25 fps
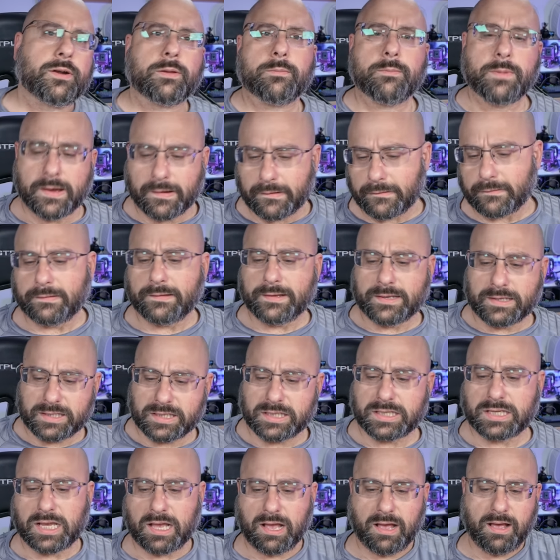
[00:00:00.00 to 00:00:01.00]
to mount
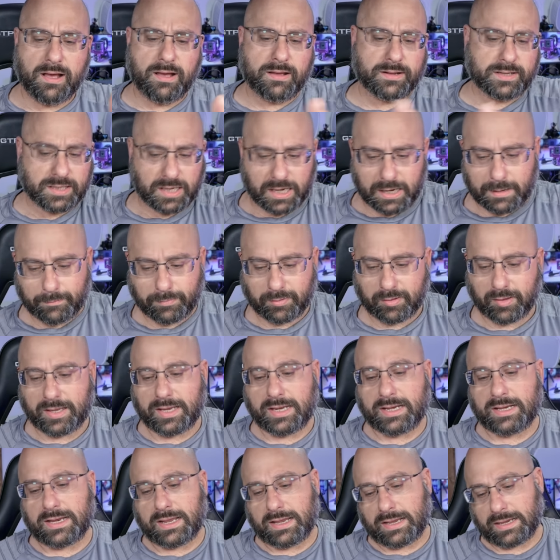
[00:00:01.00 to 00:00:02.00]
this top
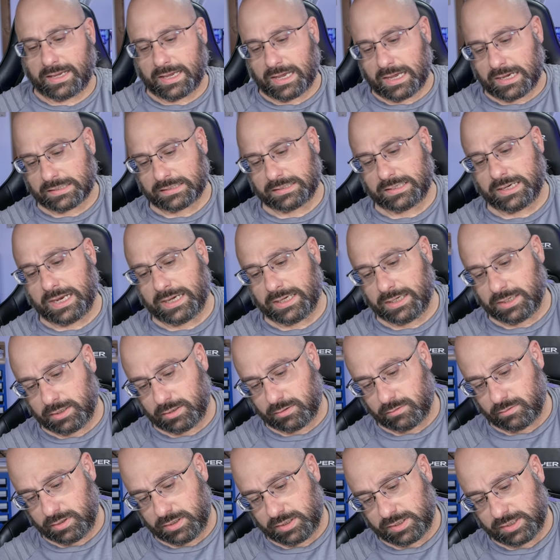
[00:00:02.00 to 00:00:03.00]
plate cocked 90
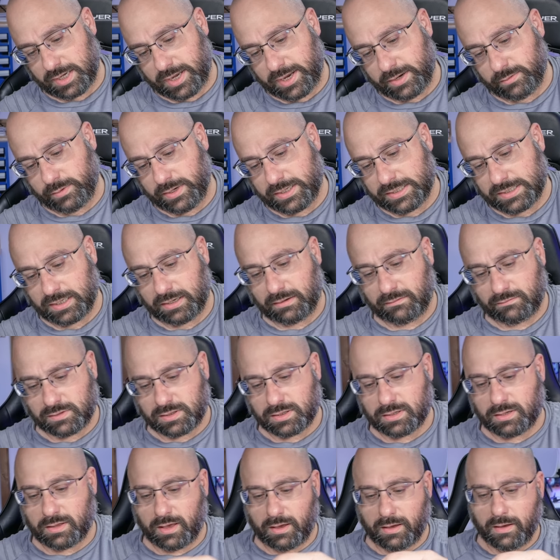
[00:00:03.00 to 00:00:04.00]
degrees sideways, it gives
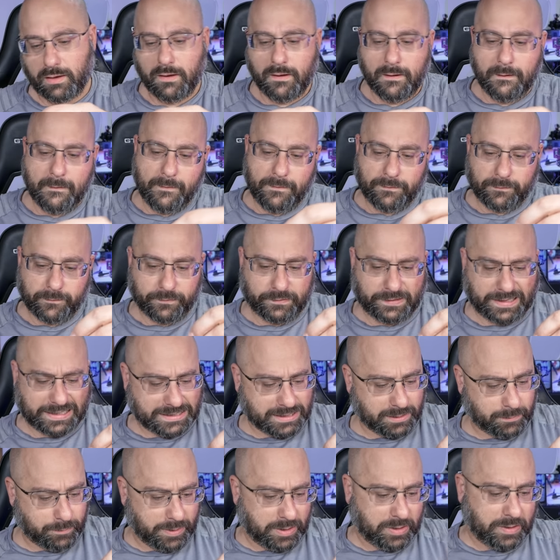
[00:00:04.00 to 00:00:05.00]
you the
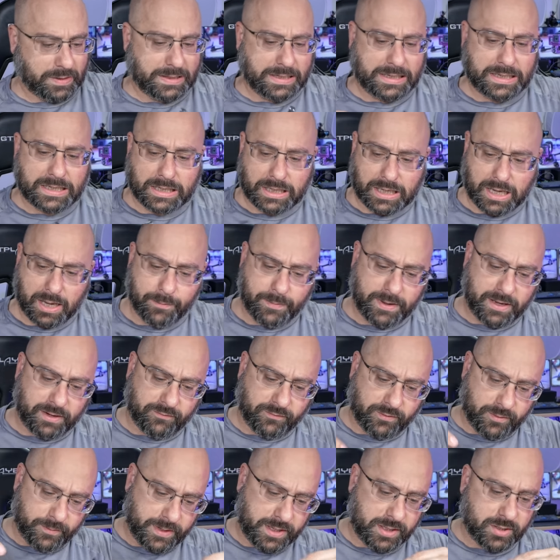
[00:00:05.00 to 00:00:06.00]
flexibility to come in
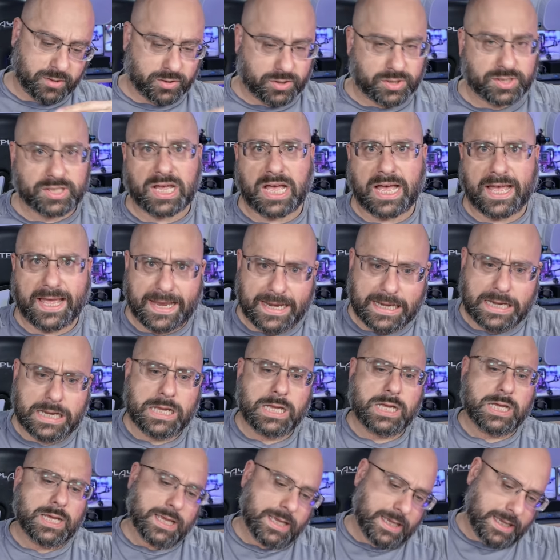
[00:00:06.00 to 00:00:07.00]
from either side.
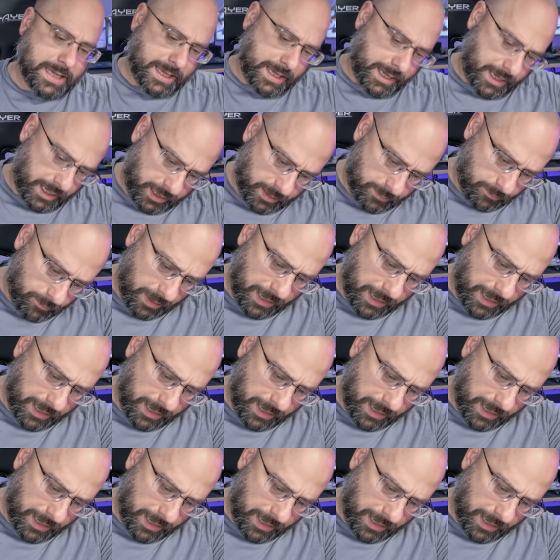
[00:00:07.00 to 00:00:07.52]
And in